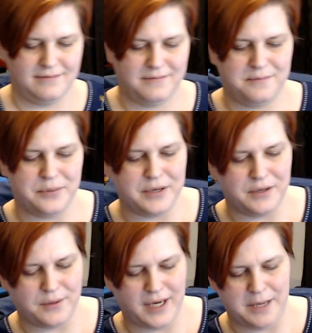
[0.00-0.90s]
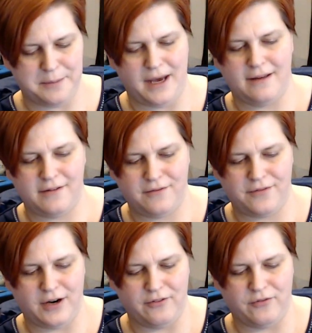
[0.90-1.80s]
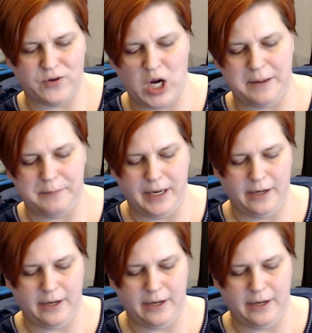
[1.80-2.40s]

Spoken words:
put it away in my forever forgotten pile.